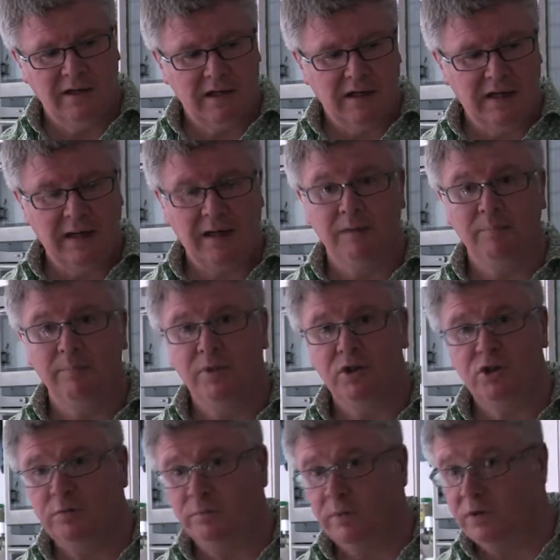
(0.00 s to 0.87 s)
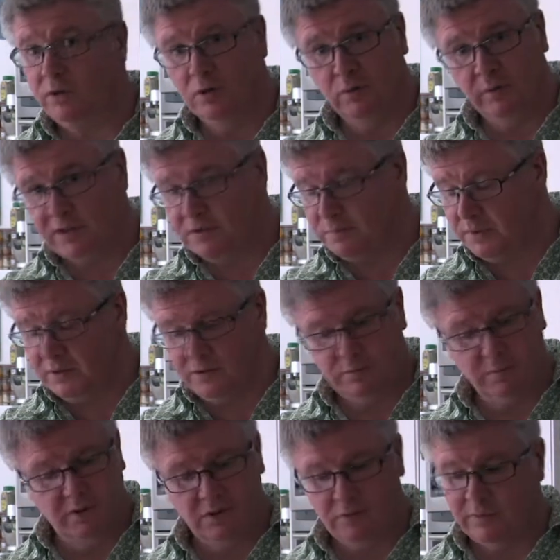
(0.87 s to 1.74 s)
I had ambition but no
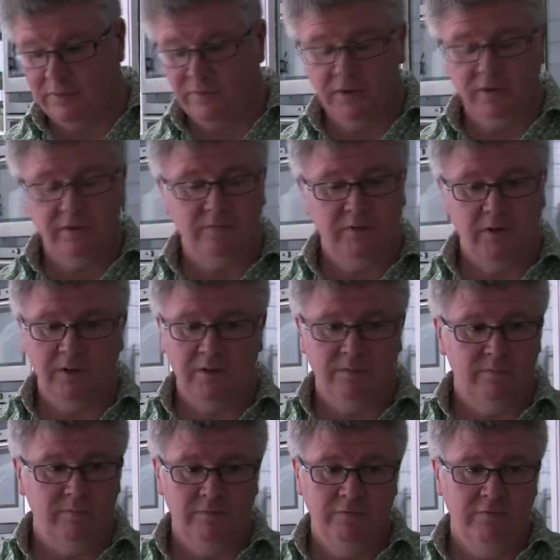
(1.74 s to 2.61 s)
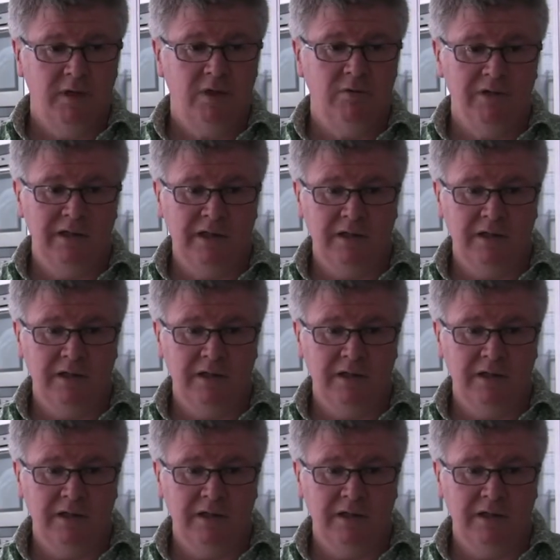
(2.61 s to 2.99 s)
experience whatsoever, very, very